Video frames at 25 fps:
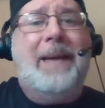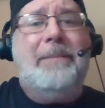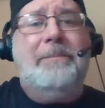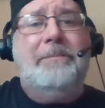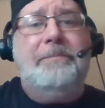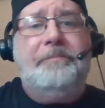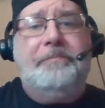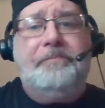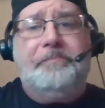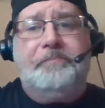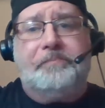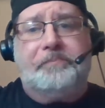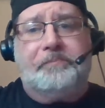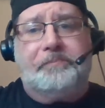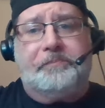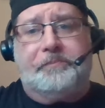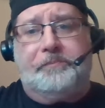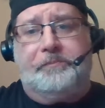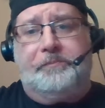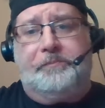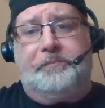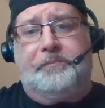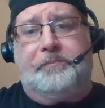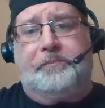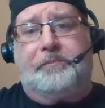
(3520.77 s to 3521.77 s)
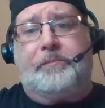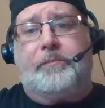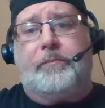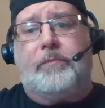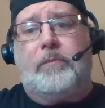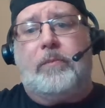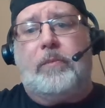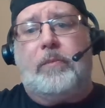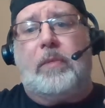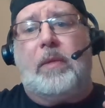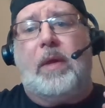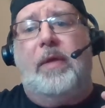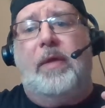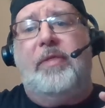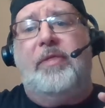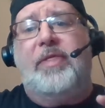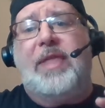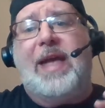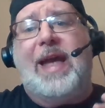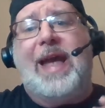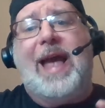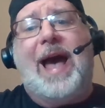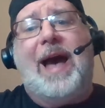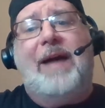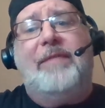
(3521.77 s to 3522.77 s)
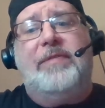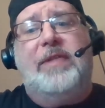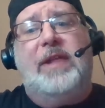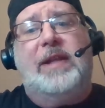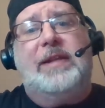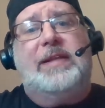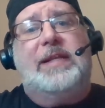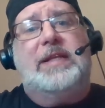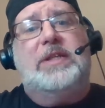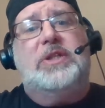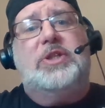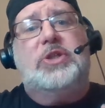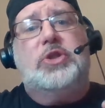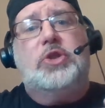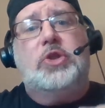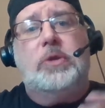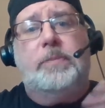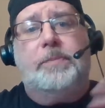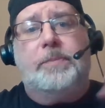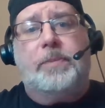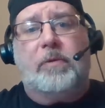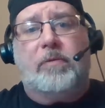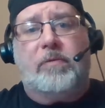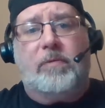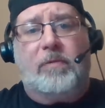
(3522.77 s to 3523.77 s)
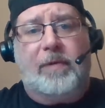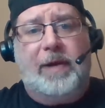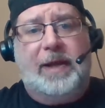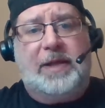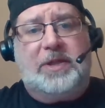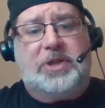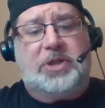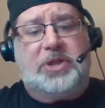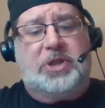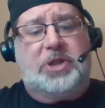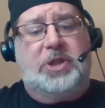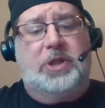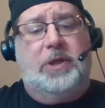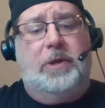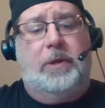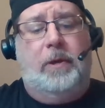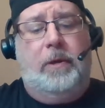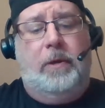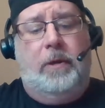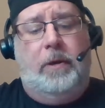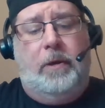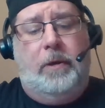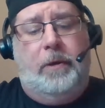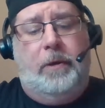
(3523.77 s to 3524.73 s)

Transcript: And they have like these super rich